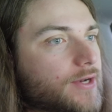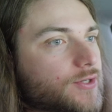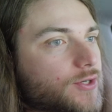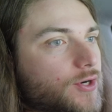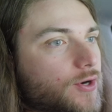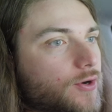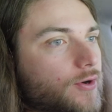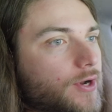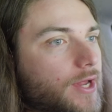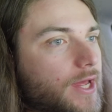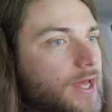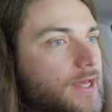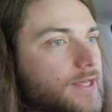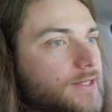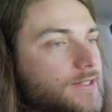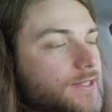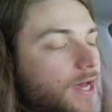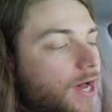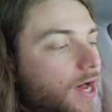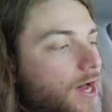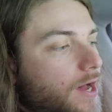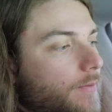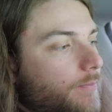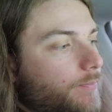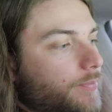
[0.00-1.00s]
turn is
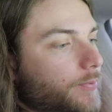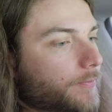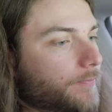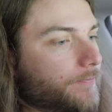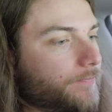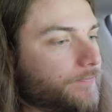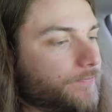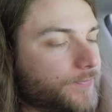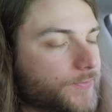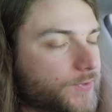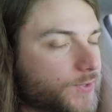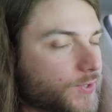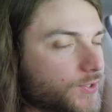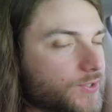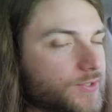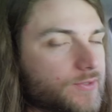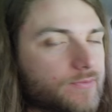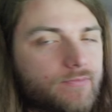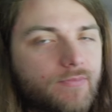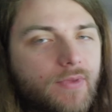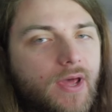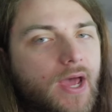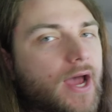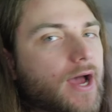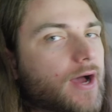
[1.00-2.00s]
up, just
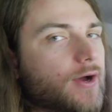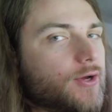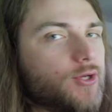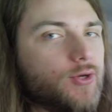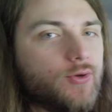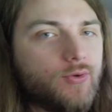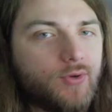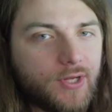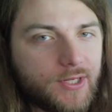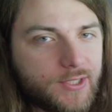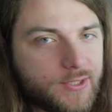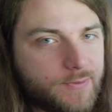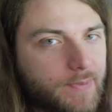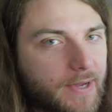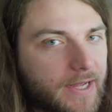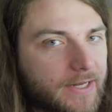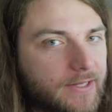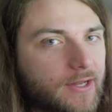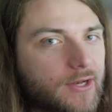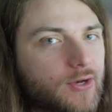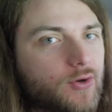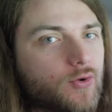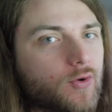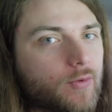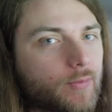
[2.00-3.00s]
how you'd expect
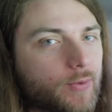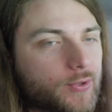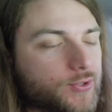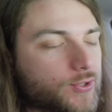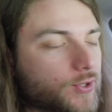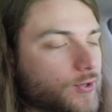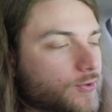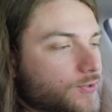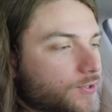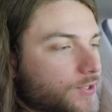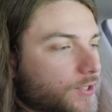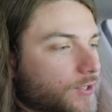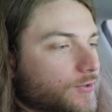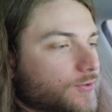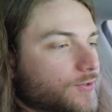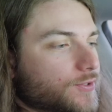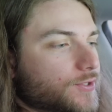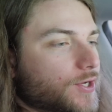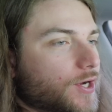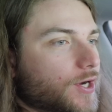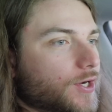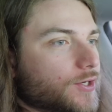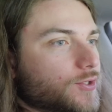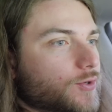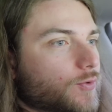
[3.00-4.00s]
a normal turn signal
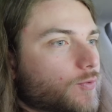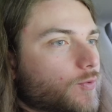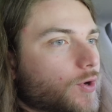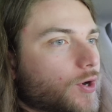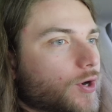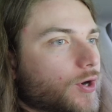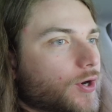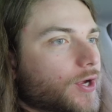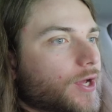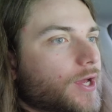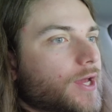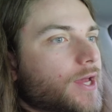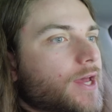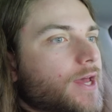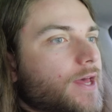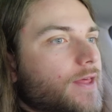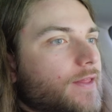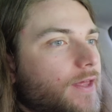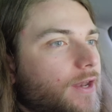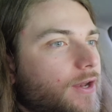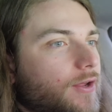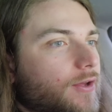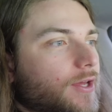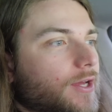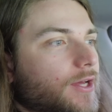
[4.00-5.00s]
stock to work.
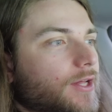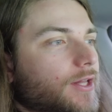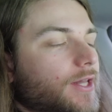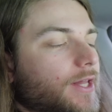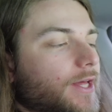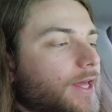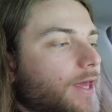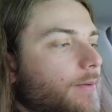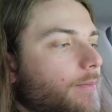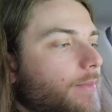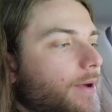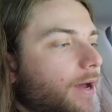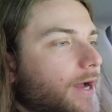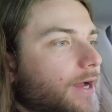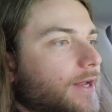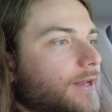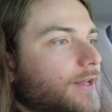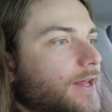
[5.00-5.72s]
And you can click it back